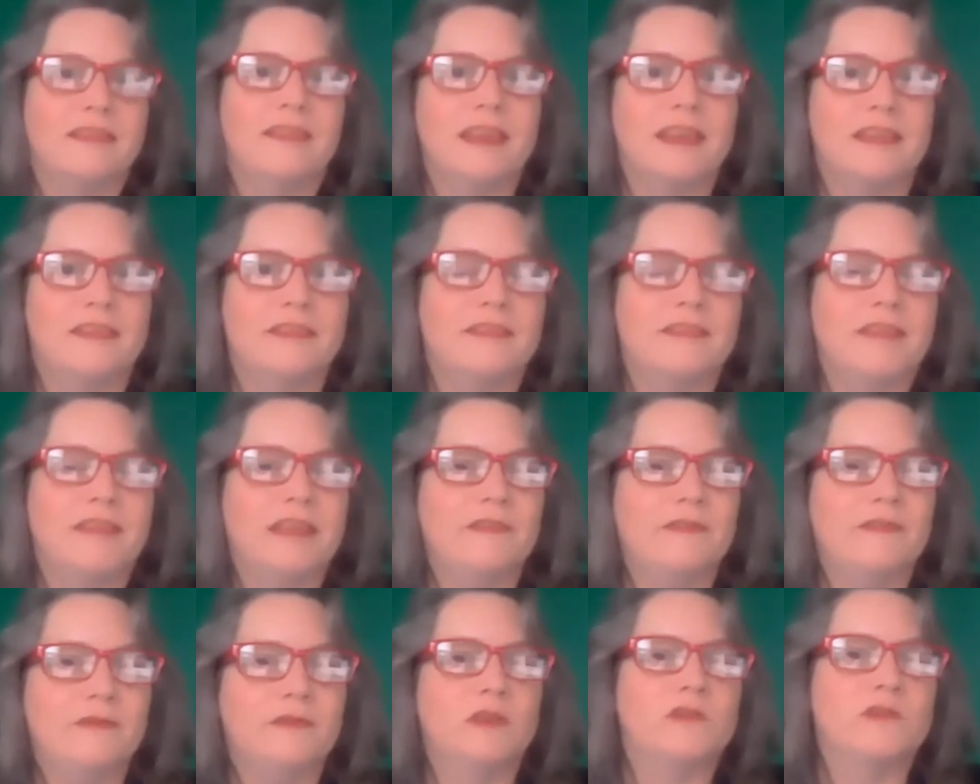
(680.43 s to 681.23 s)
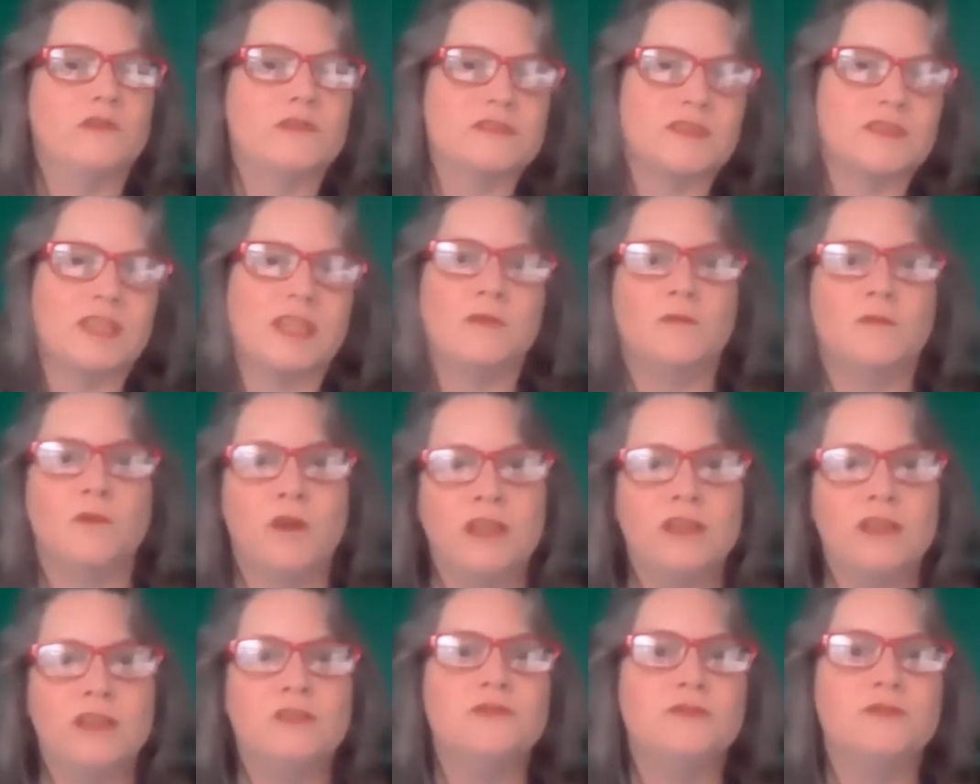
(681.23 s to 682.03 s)
that they feel the
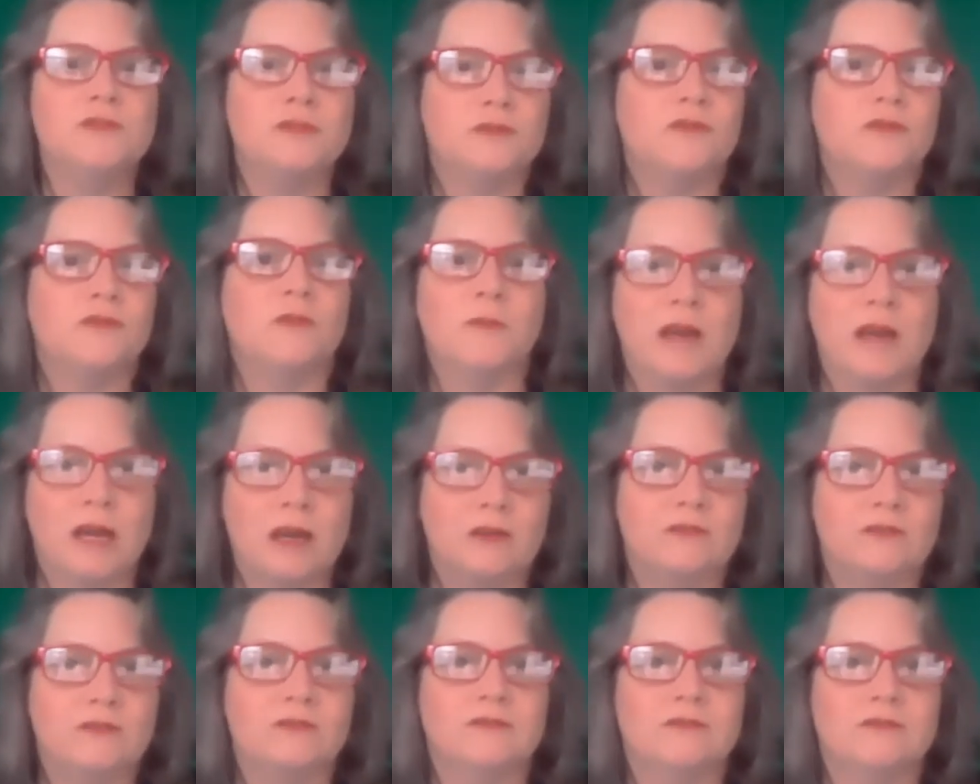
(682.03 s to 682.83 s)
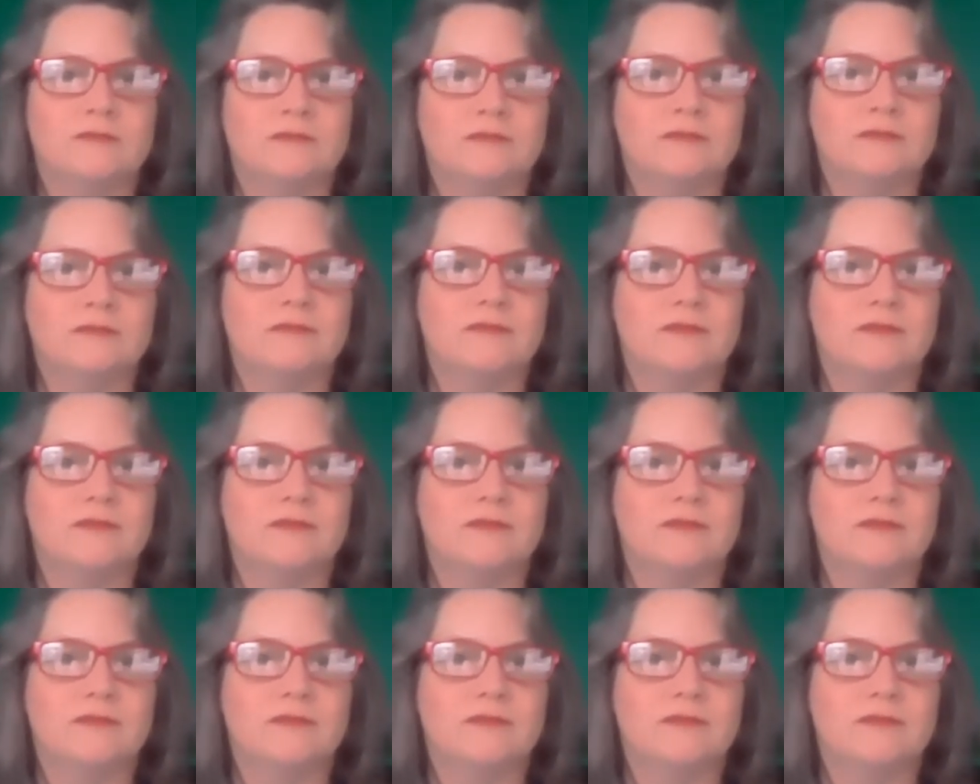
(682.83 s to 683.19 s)
same way you do about